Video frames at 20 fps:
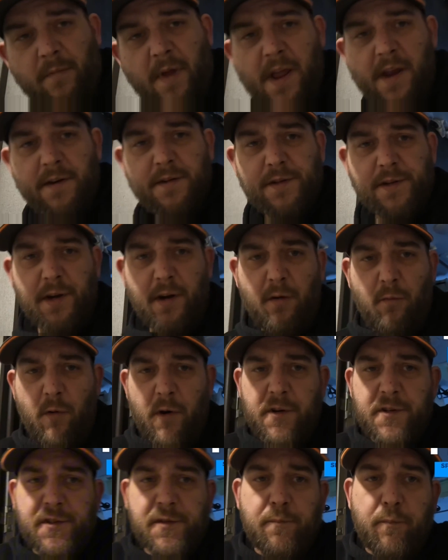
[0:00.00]
make sure
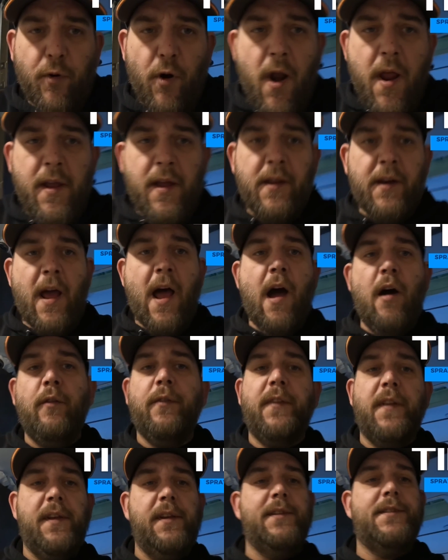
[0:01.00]
we're spraying
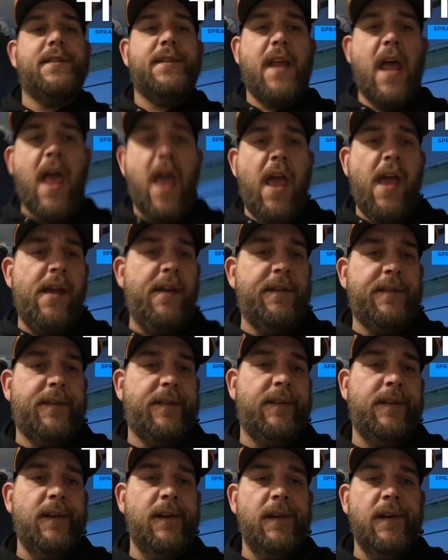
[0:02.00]
out these
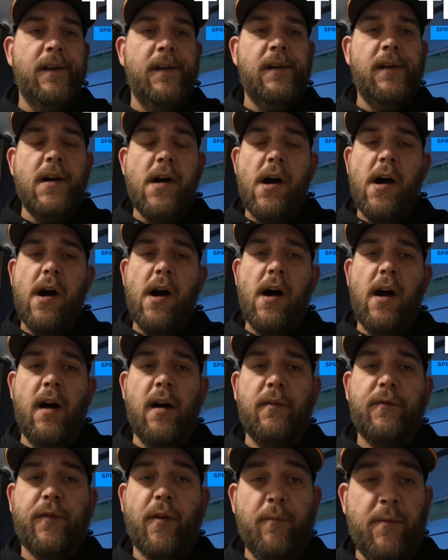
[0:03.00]
tanks
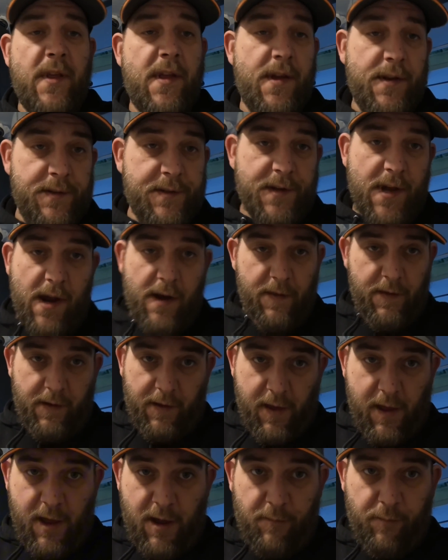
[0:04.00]
from the inside of the
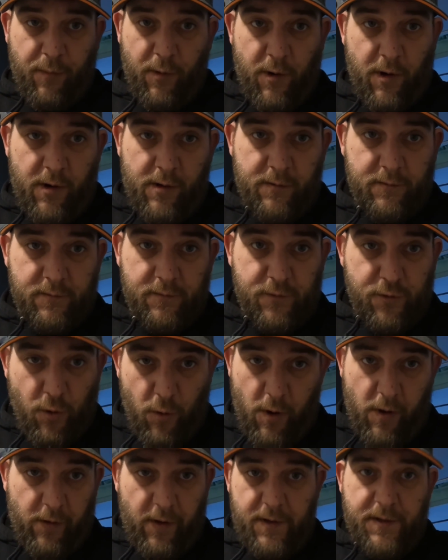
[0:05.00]
camper,
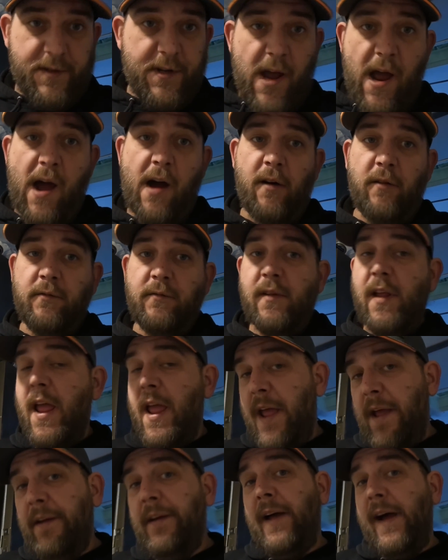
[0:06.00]
toilet down,
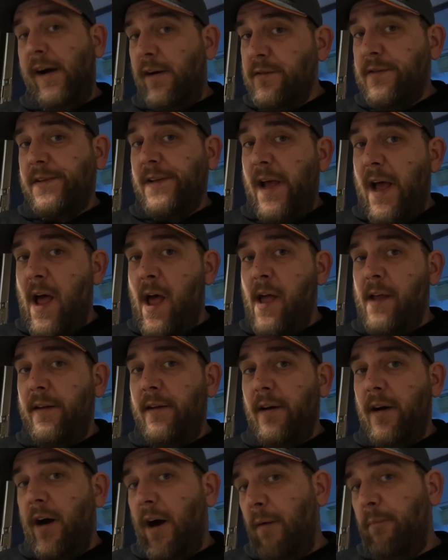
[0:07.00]
and
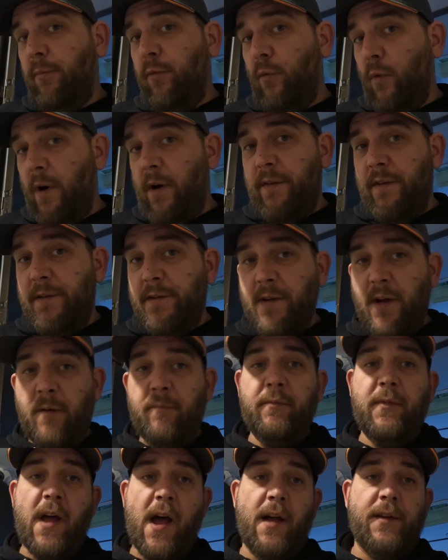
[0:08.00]
outside up where the
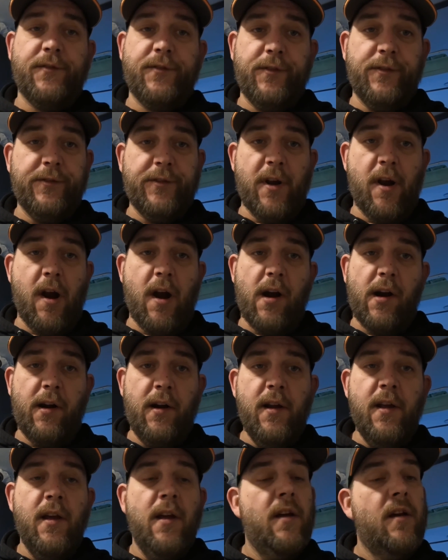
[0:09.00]
dump nozzles
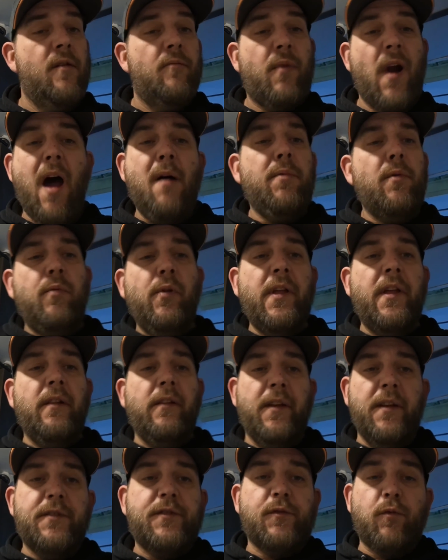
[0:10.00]
are, probably at
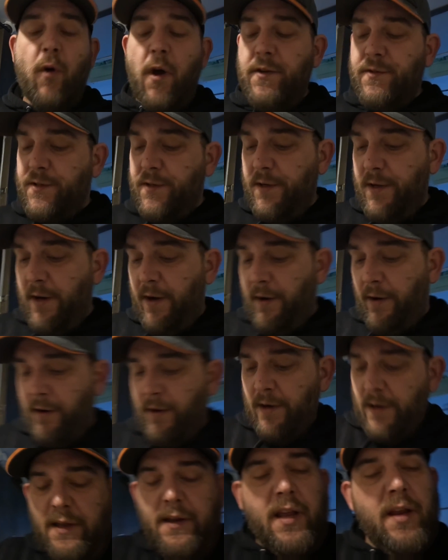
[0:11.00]
least twice a
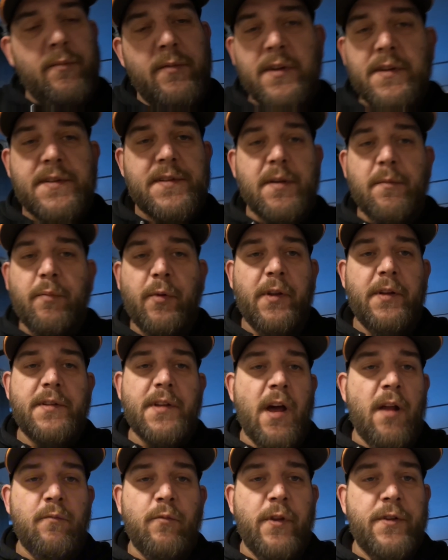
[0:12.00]
year. It could be simply
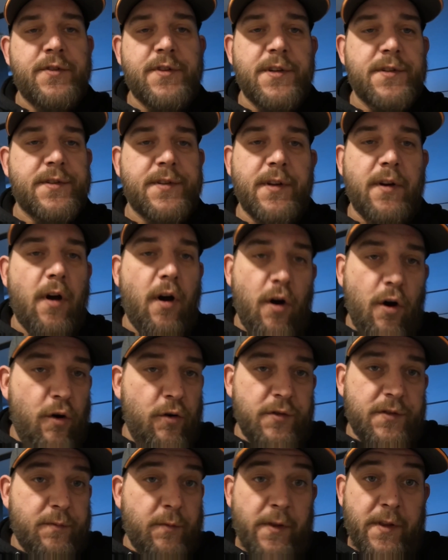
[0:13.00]
done with just a
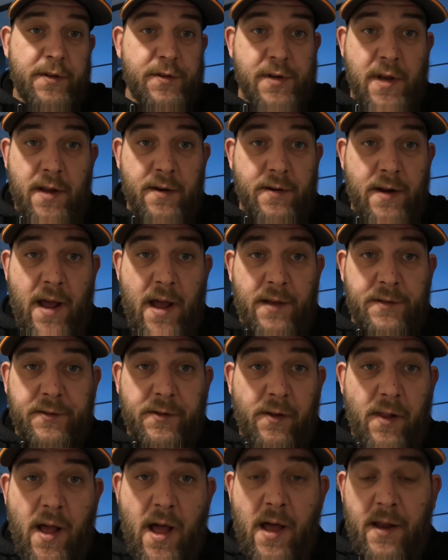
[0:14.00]
hose with a jet
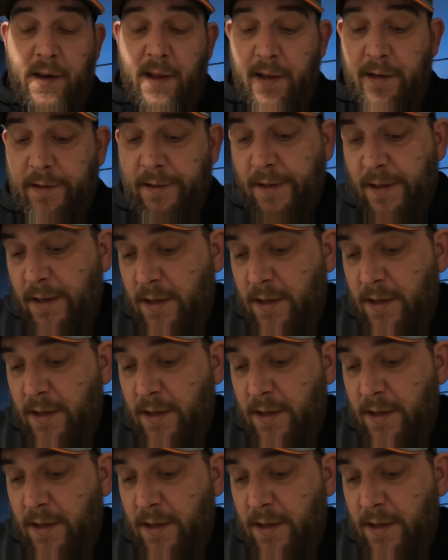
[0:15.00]
nozzle on it.